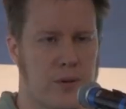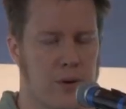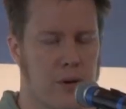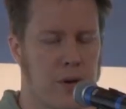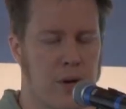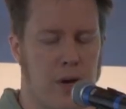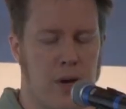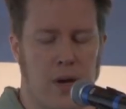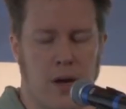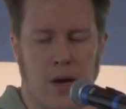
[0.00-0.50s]
or
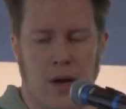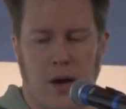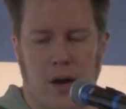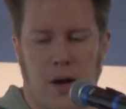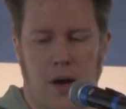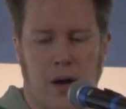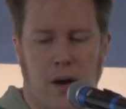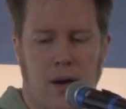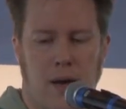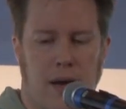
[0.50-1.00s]

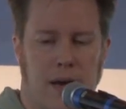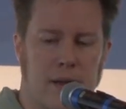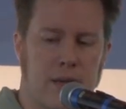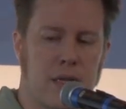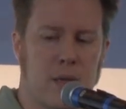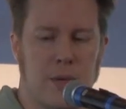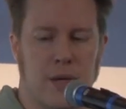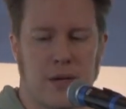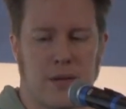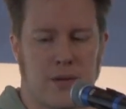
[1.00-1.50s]

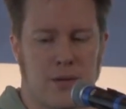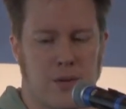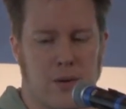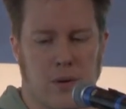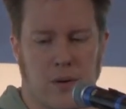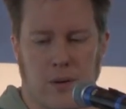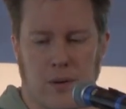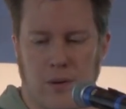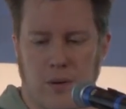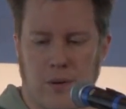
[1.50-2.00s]
academics,
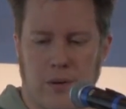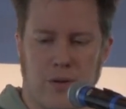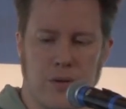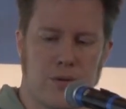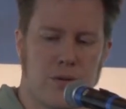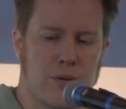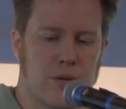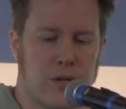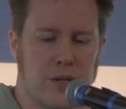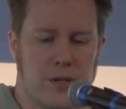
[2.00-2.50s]
or
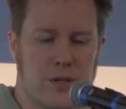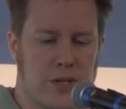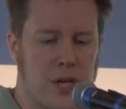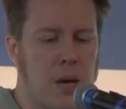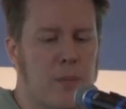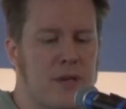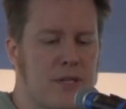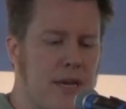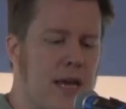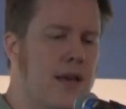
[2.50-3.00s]
users can just
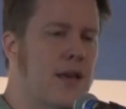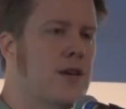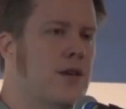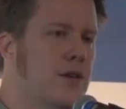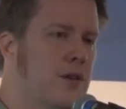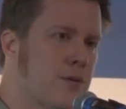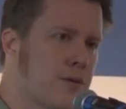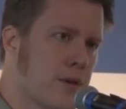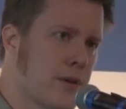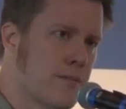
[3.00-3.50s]
come and take it
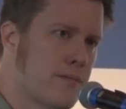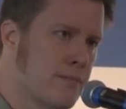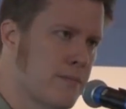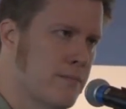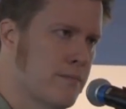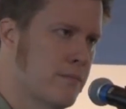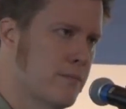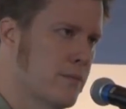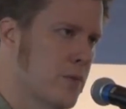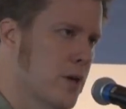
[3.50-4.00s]
and use it,
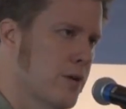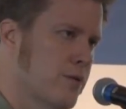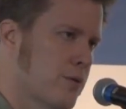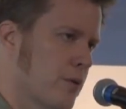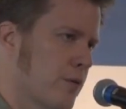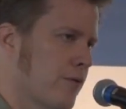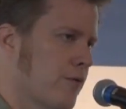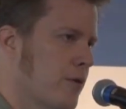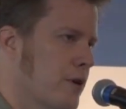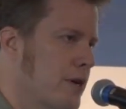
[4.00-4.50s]
right?
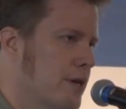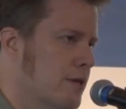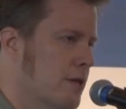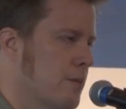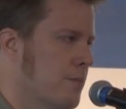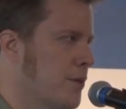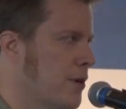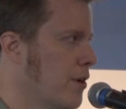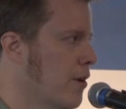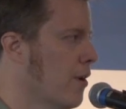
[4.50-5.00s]
Sort of free as
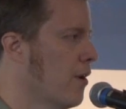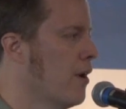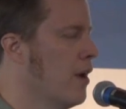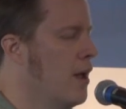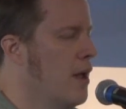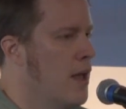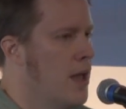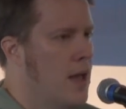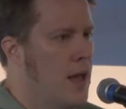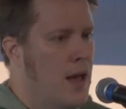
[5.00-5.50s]
in beer.
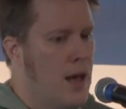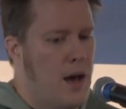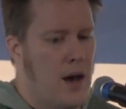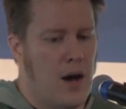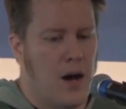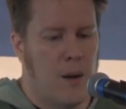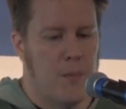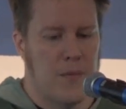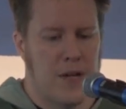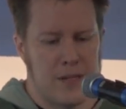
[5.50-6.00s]

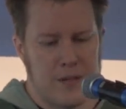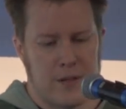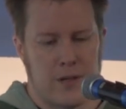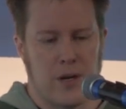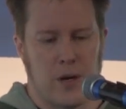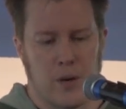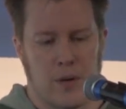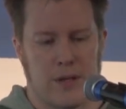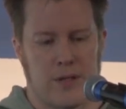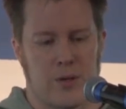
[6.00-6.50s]
That's
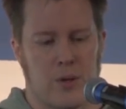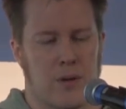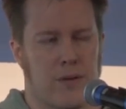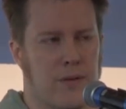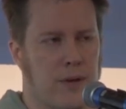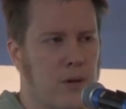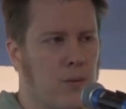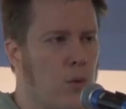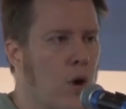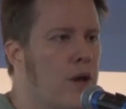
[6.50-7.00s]
sort
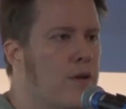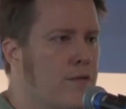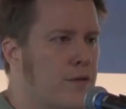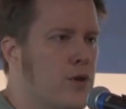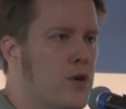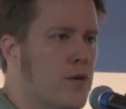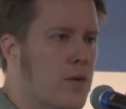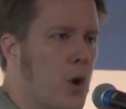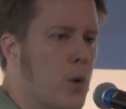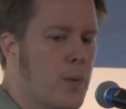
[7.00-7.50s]
of one
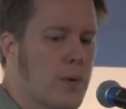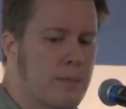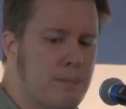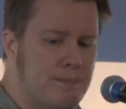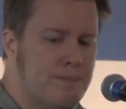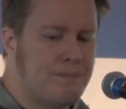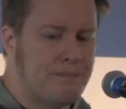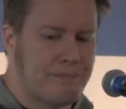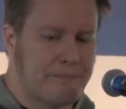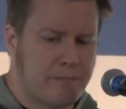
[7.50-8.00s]
view of open.
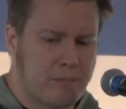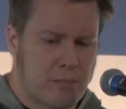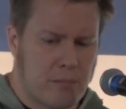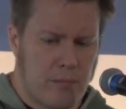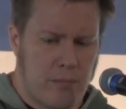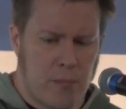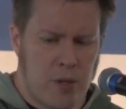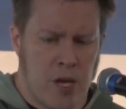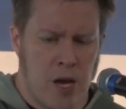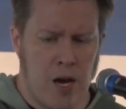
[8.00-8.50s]

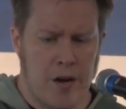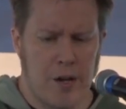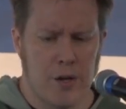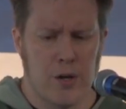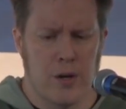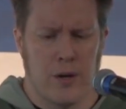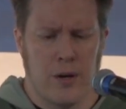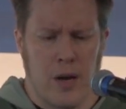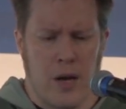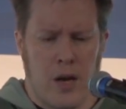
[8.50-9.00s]

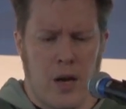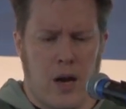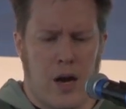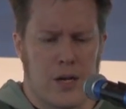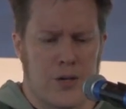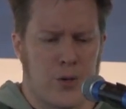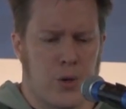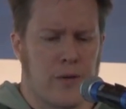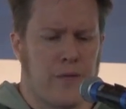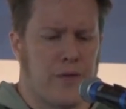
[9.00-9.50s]
Another
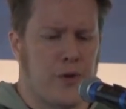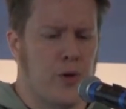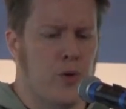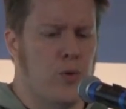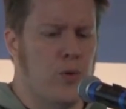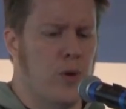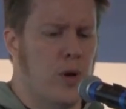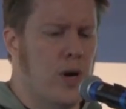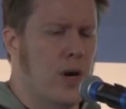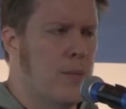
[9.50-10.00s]
sort of
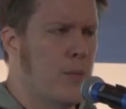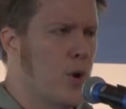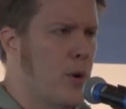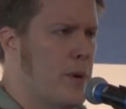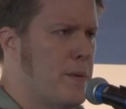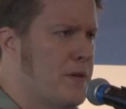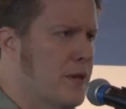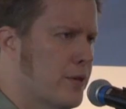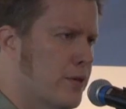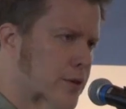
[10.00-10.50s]
view, more
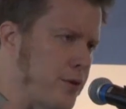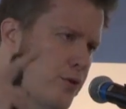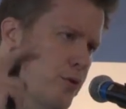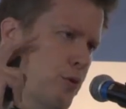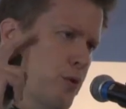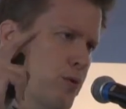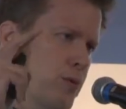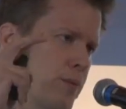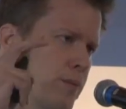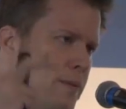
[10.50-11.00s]
maybe the
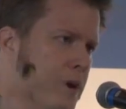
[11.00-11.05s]
true